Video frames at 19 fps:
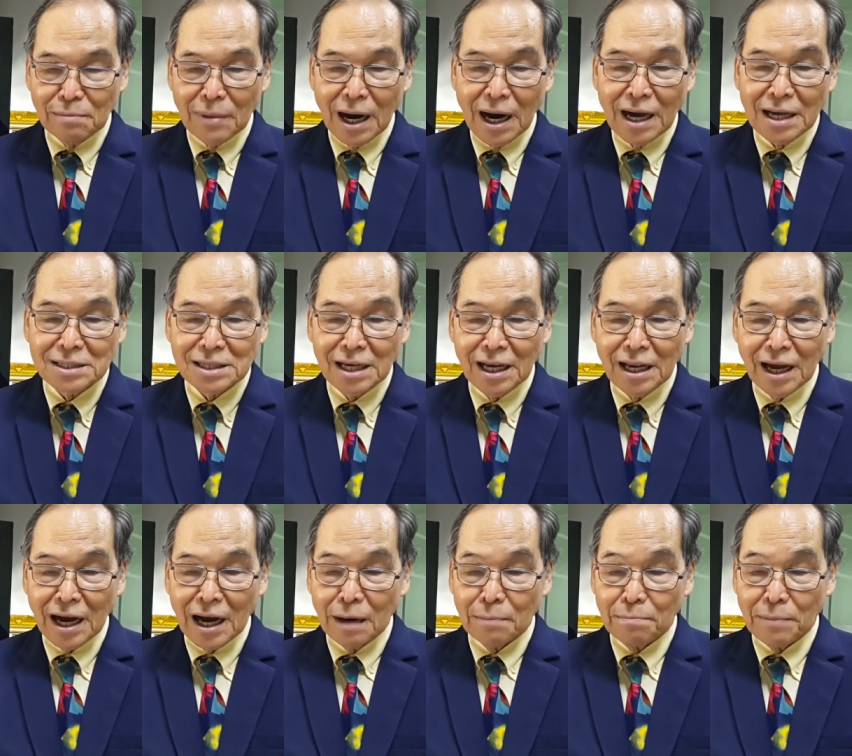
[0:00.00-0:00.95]
By
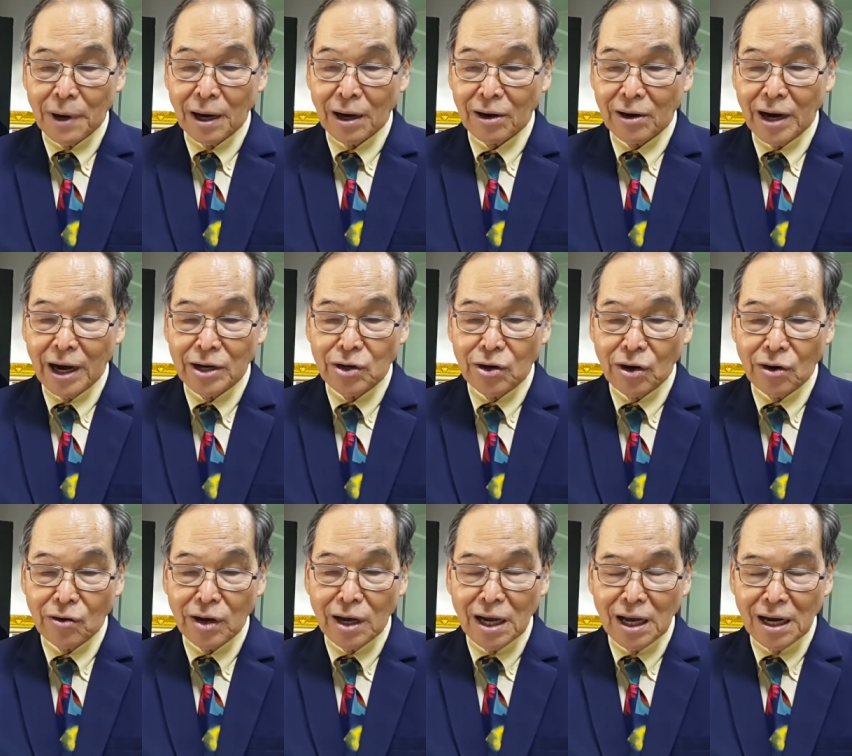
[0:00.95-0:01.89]
setting up a
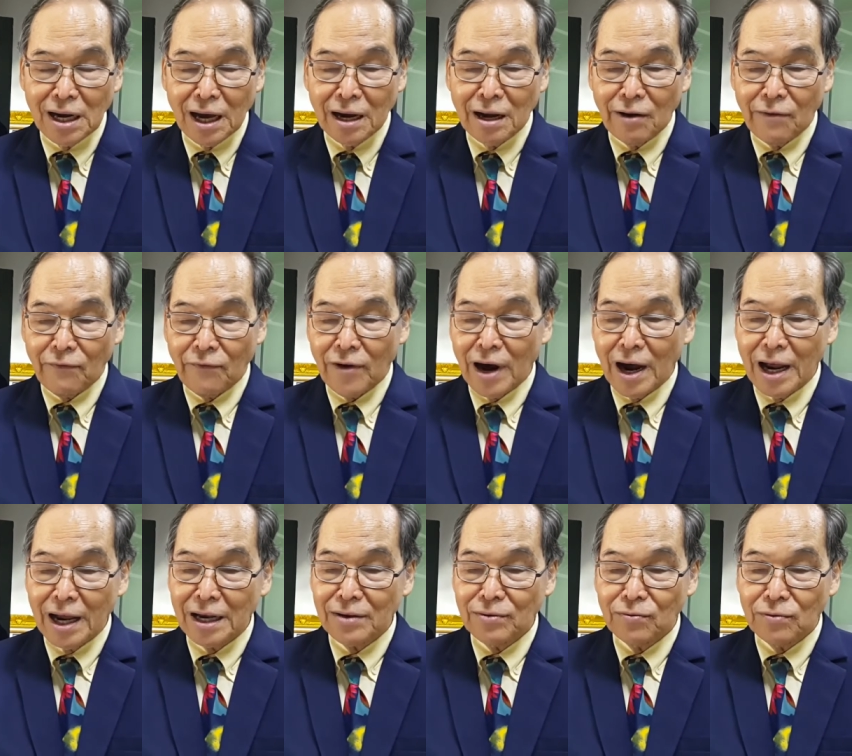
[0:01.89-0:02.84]
criterion,
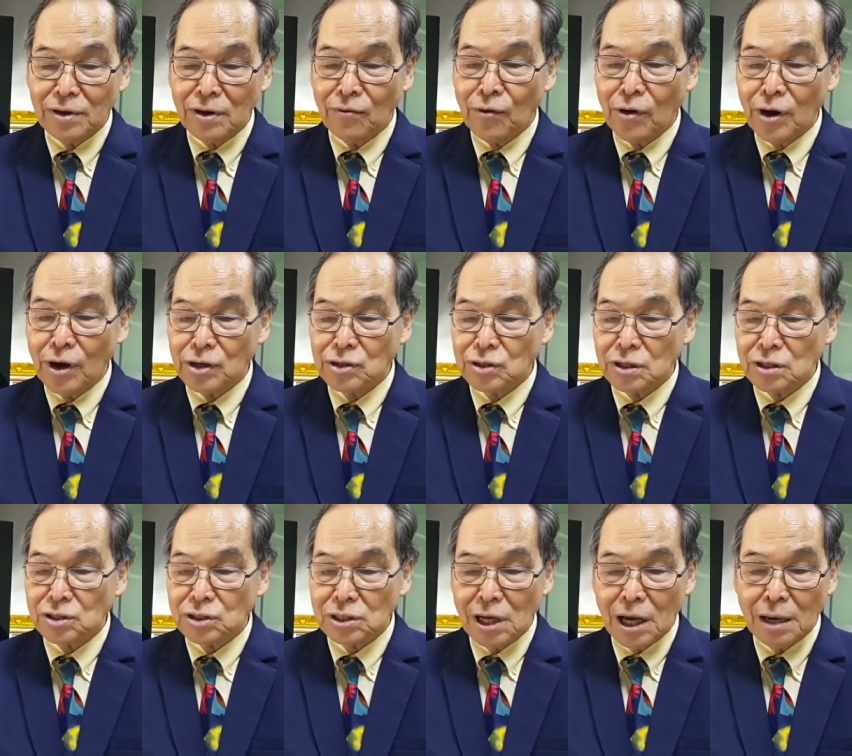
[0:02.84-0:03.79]
identifying
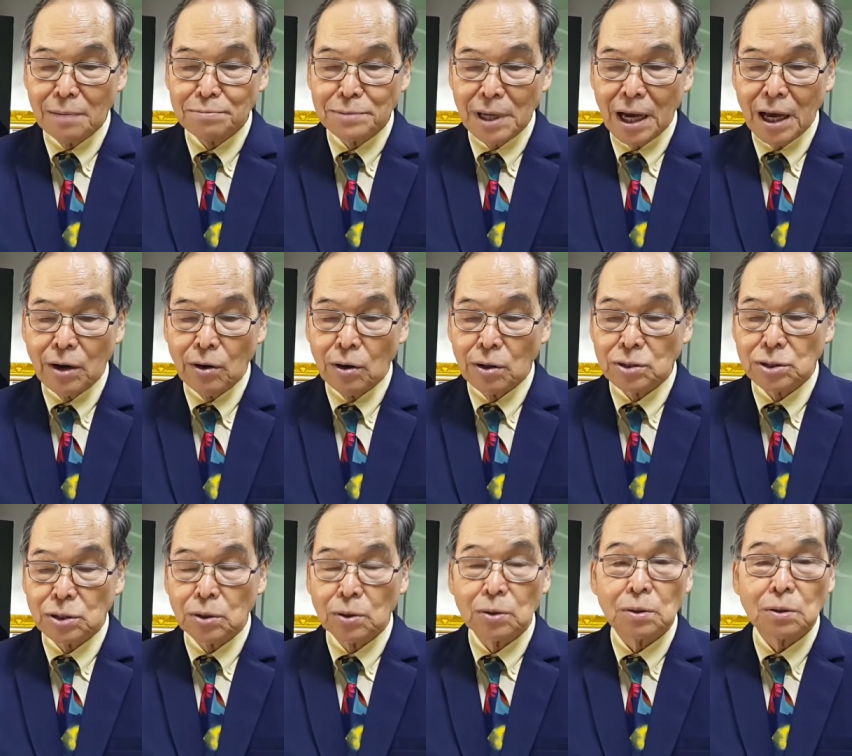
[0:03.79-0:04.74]
evaluation steps, and
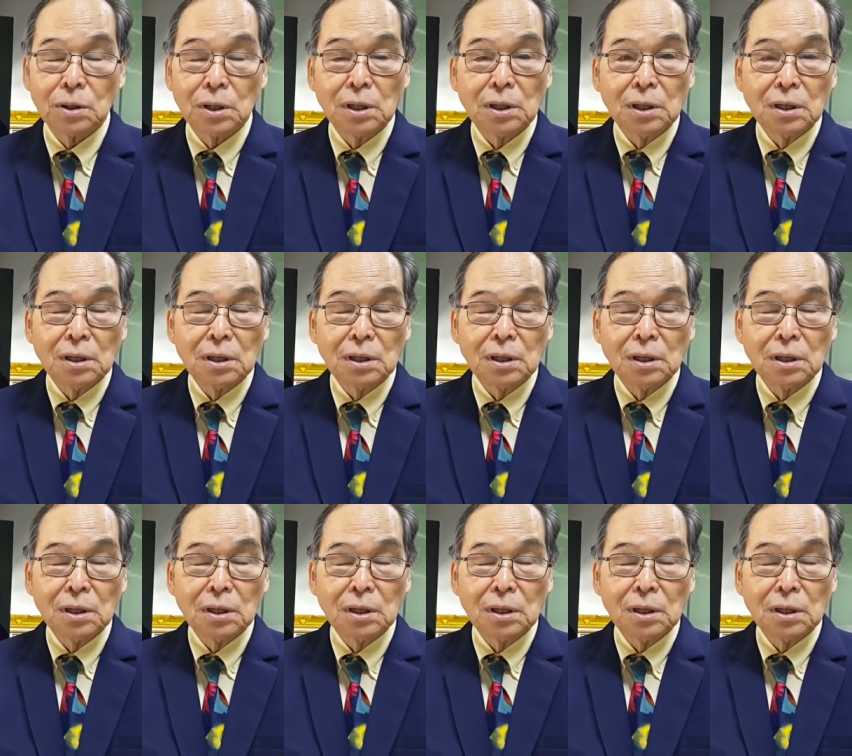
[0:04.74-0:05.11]
also